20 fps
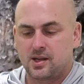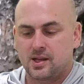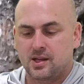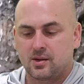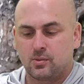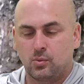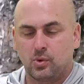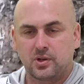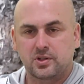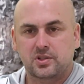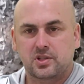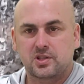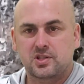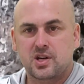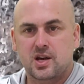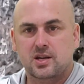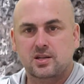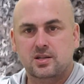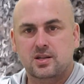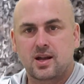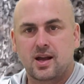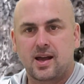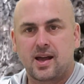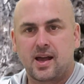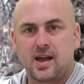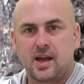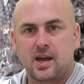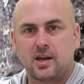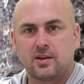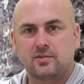One suggestion I
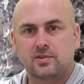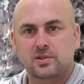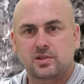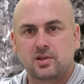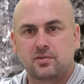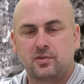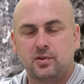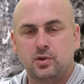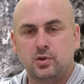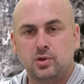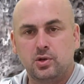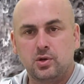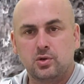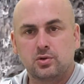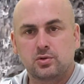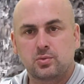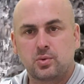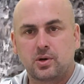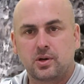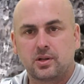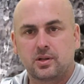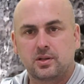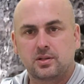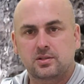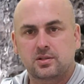have is if you use one of these